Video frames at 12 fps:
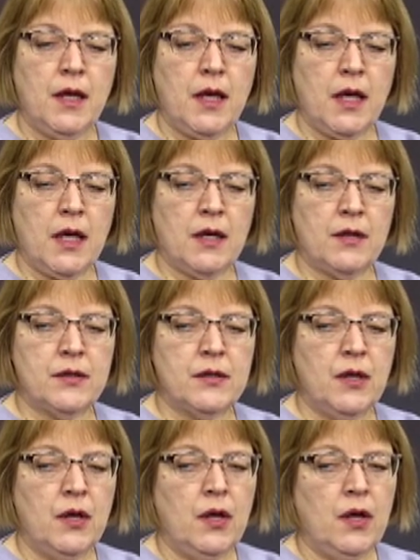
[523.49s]
And
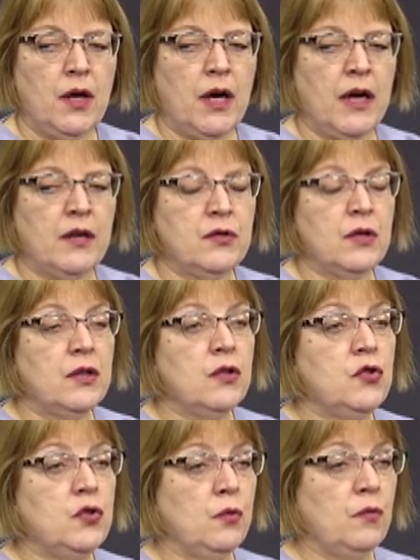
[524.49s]
on
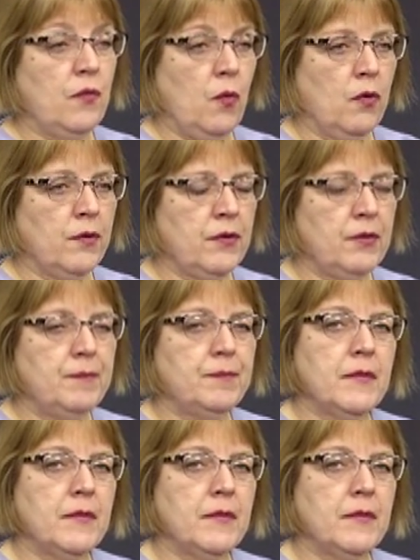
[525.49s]
June 4th,